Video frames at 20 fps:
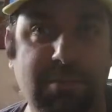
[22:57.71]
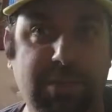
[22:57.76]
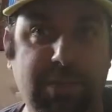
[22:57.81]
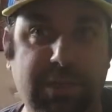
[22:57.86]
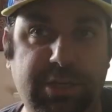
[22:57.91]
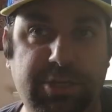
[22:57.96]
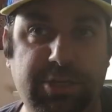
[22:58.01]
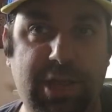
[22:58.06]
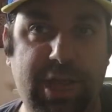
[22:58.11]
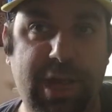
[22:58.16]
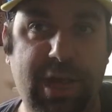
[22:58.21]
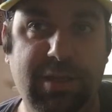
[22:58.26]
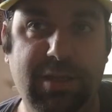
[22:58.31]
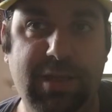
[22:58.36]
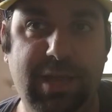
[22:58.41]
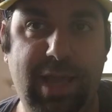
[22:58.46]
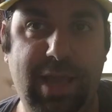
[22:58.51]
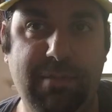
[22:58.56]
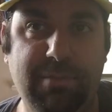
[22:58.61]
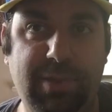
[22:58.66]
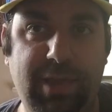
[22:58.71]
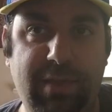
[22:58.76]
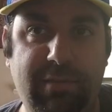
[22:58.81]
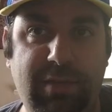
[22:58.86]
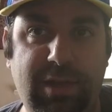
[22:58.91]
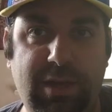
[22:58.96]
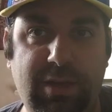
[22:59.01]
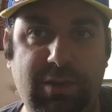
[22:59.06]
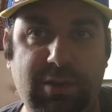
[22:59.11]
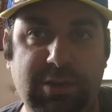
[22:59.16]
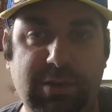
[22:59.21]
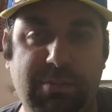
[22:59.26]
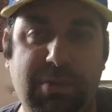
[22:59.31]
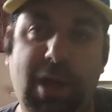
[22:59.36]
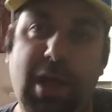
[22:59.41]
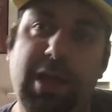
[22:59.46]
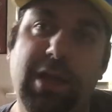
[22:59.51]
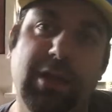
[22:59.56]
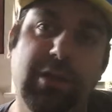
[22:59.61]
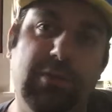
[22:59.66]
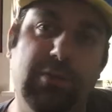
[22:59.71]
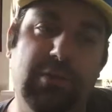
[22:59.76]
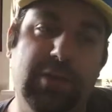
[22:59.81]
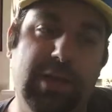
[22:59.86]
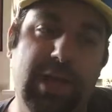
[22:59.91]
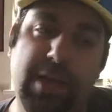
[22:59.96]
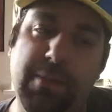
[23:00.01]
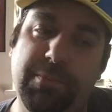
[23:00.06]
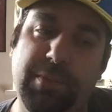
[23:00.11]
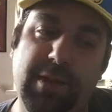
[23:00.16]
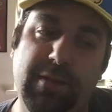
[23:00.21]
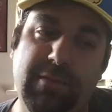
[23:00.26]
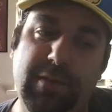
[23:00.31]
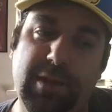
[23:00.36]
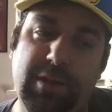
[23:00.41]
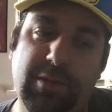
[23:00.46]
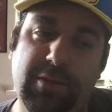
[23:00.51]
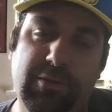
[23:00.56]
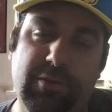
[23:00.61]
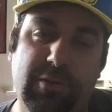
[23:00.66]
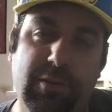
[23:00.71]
please check out the gameplay videos. I'm probably going to do the gameplay videos.